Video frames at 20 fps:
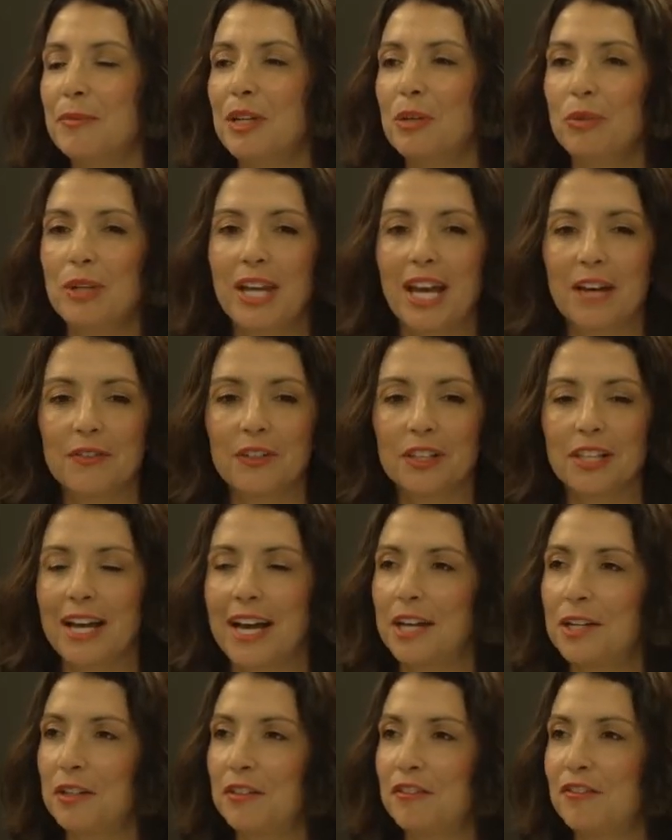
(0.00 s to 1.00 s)
I mean, we have
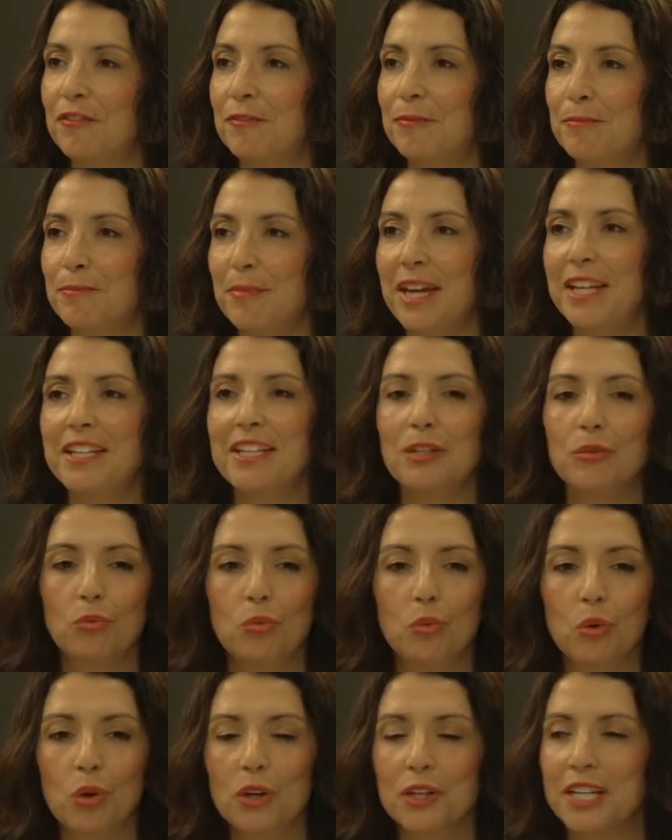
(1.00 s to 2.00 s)
many
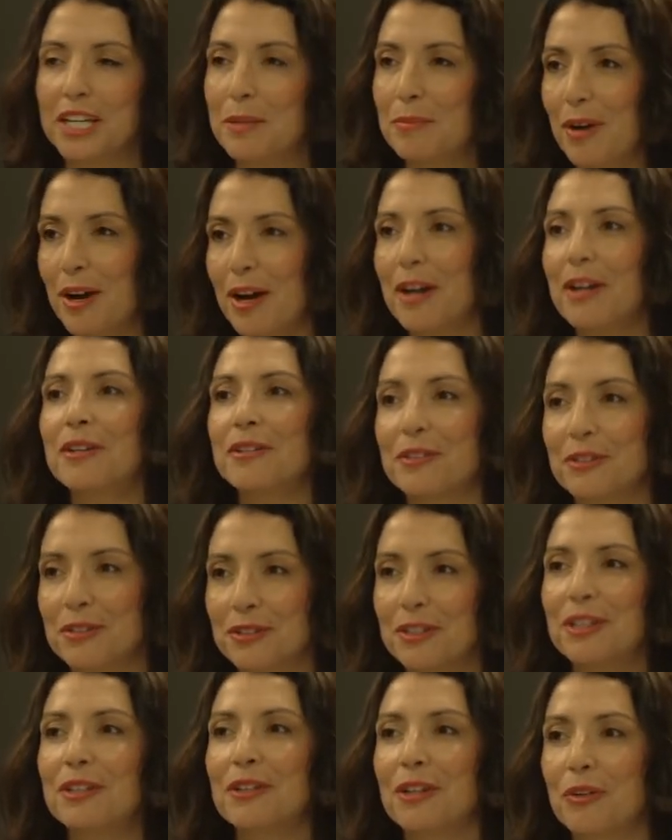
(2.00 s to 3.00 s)
working
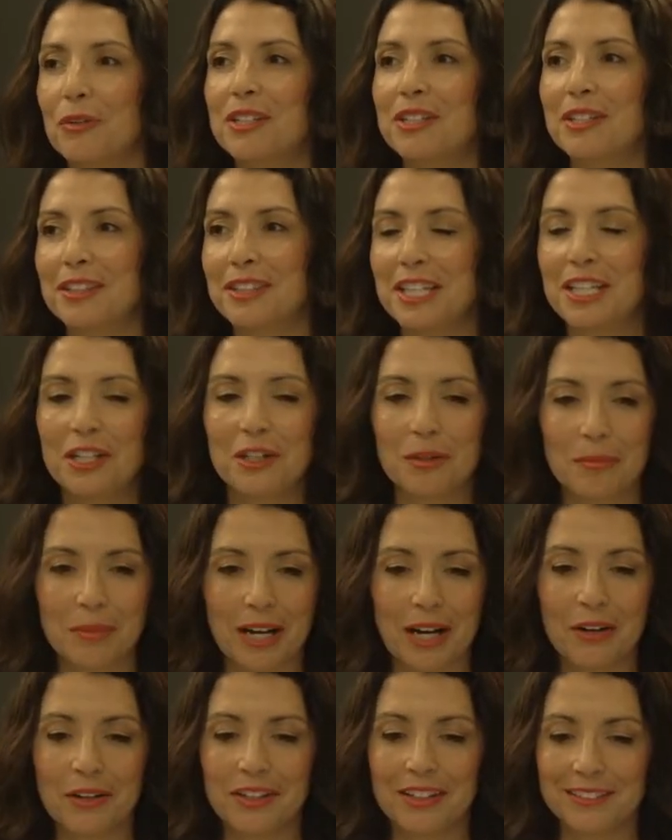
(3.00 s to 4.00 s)
parts, when you think
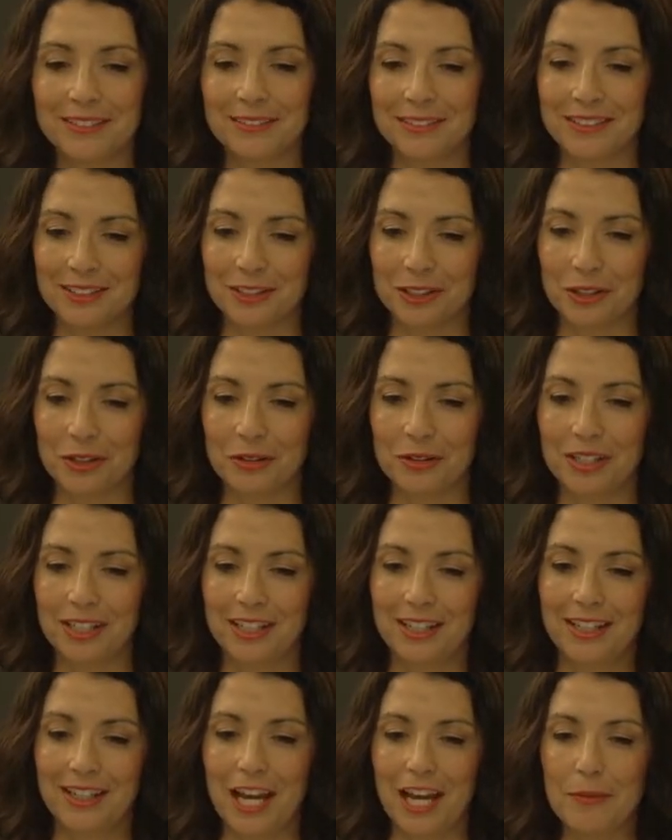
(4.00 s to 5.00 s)
about it. So,
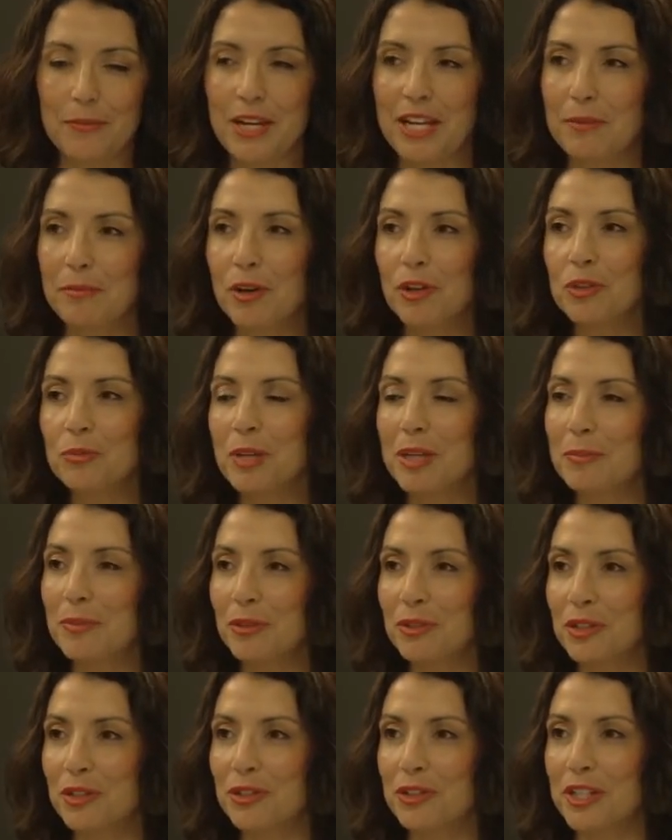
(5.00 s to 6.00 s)
I mean, most
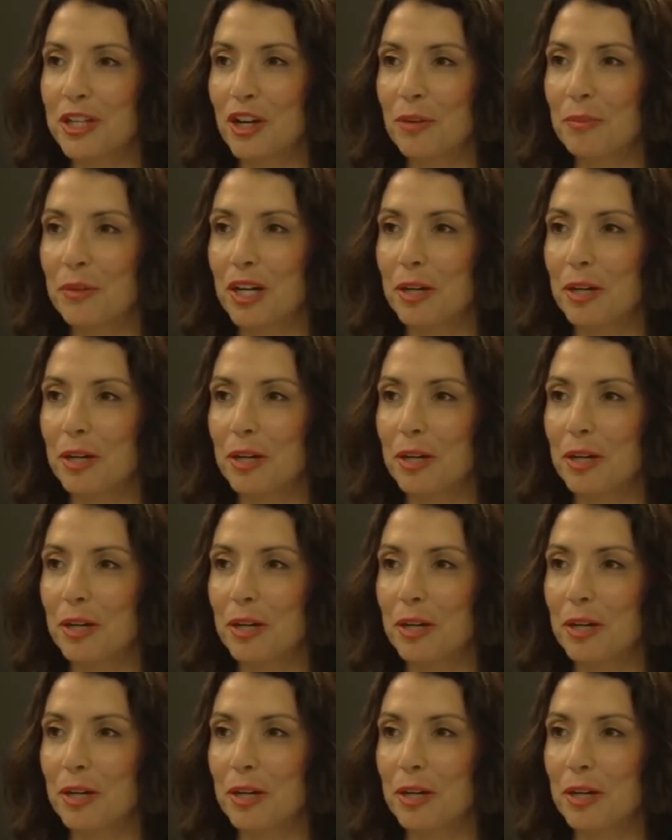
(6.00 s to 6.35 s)
people just see our